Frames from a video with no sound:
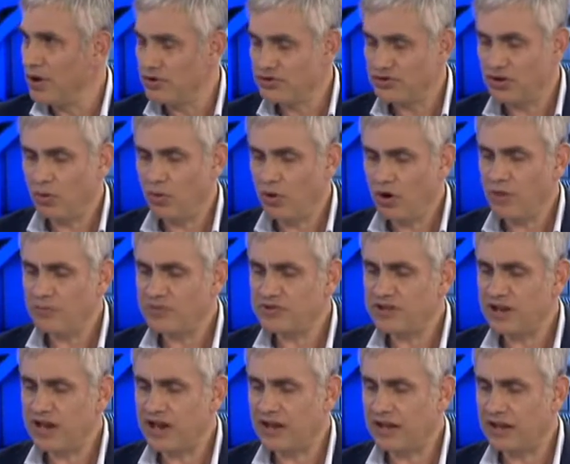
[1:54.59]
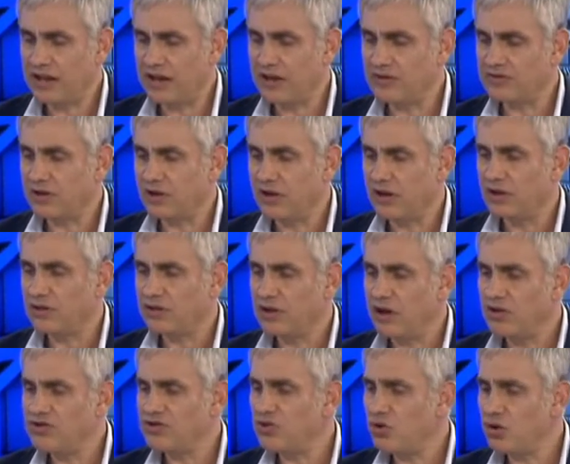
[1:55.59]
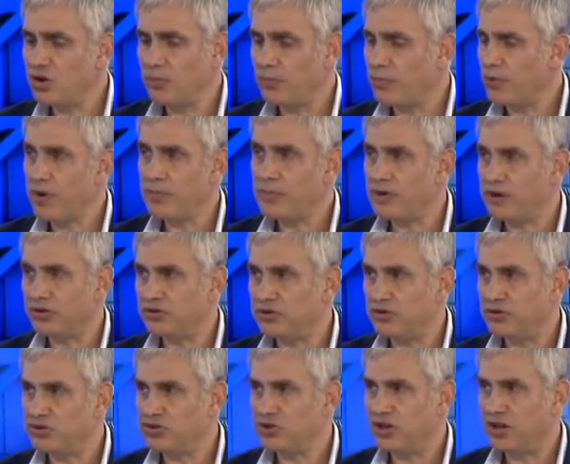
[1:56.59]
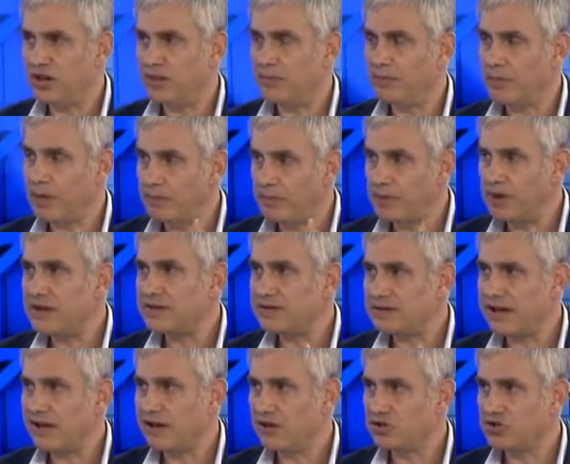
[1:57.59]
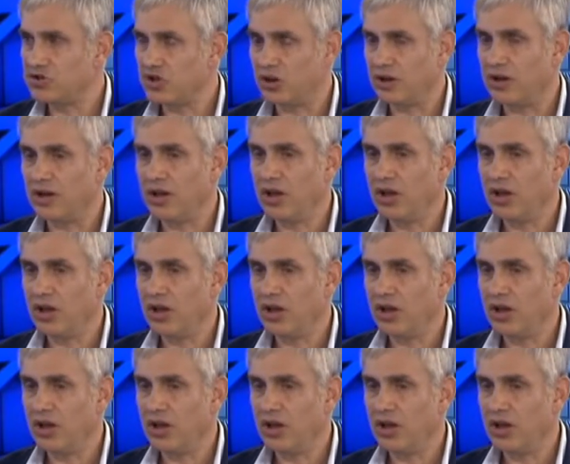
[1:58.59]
So what I'm saying is don't sell your property too cheap, but be intelligent.